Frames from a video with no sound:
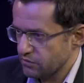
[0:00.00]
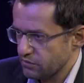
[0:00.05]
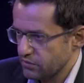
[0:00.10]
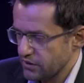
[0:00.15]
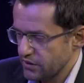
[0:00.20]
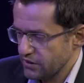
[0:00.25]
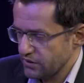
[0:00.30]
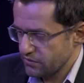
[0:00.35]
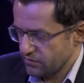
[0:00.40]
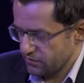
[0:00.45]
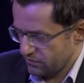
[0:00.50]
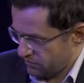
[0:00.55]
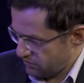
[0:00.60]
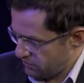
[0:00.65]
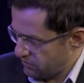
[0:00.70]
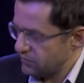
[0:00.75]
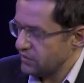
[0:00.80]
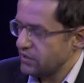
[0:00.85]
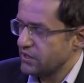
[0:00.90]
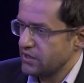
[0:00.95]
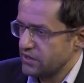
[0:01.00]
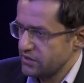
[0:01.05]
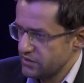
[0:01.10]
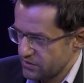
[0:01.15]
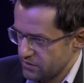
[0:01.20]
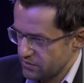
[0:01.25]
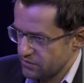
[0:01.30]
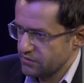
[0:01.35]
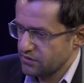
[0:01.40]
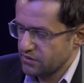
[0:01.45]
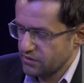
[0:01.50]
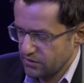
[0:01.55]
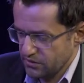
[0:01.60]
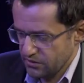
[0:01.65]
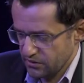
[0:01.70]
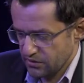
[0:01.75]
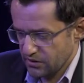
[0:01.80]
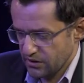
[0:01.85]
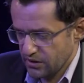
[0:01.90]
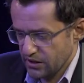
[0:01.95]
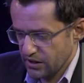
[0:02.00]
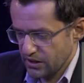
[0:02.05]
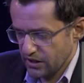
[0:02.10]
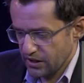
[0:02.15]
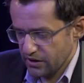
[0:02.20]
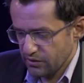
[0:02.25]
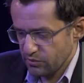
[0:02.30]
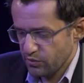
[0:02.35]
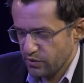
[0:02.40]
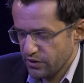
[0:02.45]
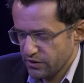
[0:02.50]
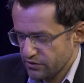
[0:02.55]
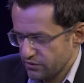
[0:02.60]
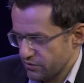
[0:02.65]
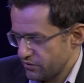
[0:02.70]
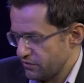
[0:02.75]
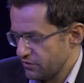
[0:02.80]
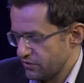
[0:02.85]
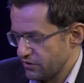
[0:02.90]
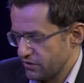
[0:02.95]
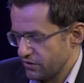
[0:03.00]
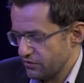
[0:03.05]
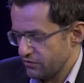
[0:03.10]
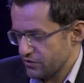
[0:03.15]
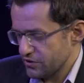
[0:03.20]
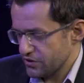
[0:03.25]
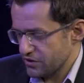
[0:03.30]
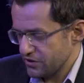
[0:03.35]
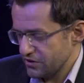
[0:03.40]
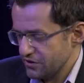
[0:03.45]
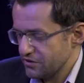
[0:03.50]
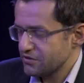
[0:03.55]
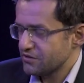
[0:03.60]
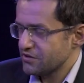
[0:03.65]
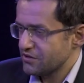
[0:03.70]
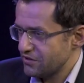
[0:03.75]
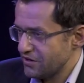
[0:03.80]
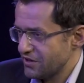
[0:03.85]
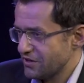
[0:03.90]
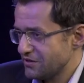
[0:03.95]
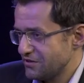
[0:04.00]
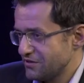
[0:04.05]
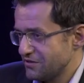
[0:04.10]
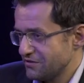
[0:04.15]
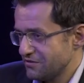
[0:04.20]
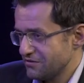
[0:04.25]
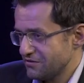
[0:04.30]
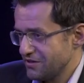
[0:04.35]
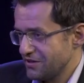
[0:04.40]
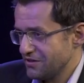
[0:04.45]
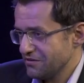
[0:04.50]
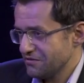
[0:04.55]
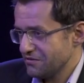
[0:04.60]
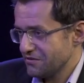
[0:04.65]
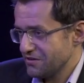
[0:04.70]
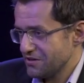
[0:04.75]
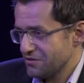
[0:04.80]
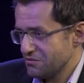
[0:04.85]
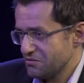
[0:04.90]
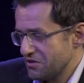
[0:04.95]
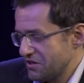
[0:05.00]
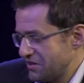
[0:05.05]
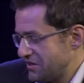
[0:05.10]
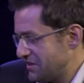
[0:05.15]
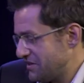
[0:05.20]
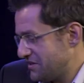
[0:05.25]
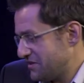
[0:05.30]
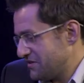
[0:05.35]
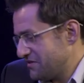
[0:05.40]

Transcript: place? Yeah, these rookies. Yes. And where do you envision it? Correct. Yeah, that's what I did.